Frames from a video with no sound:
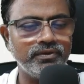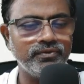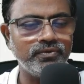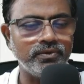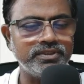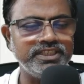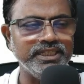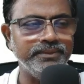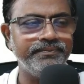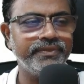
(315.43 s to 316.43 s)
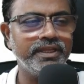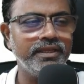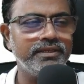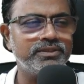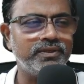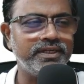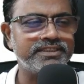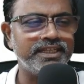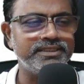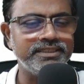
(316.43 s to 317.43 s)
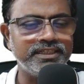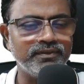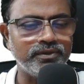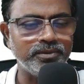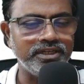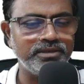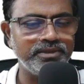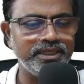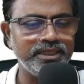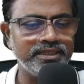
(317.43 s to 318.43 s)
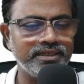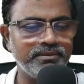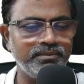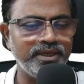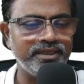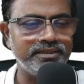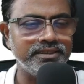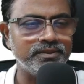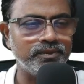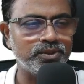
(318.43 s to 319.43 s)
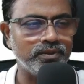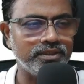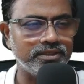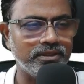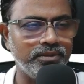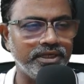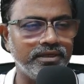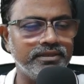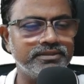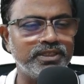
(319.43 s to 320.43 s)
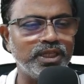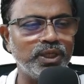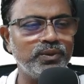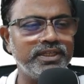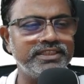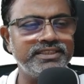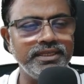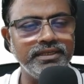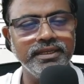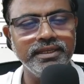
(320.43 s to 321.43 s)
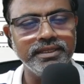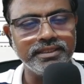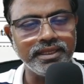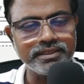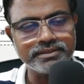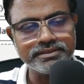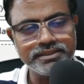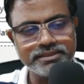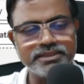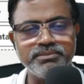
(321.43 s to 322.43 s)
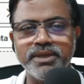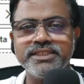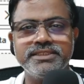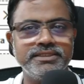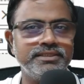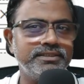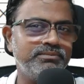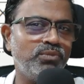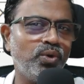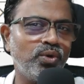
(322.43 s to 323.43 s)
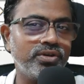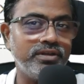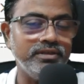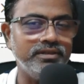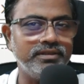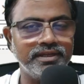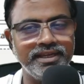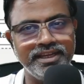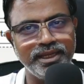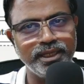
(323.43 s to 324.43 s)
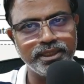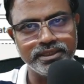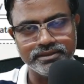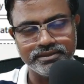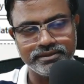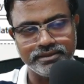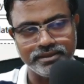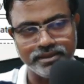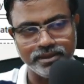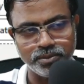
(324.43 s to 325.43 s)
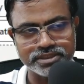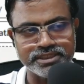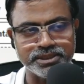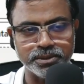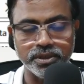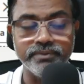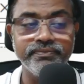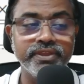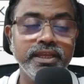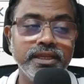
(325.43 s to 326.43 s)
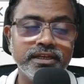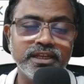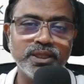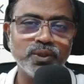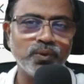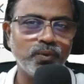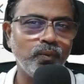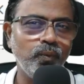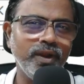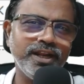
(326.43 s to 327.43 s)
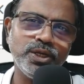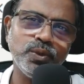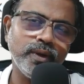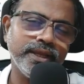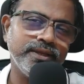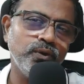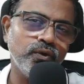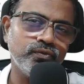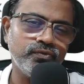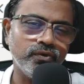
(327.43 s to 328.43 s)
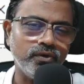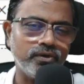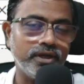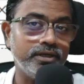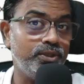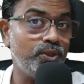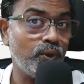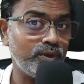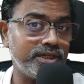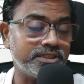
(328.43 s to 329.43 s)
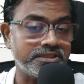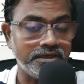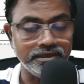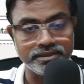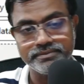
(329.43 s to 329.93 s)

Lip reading: 14. You guys can see comfortably. Let me make this visual a little bigger. So now you can see that this is much more clear and presentable. Now, when do I go for a donut chart?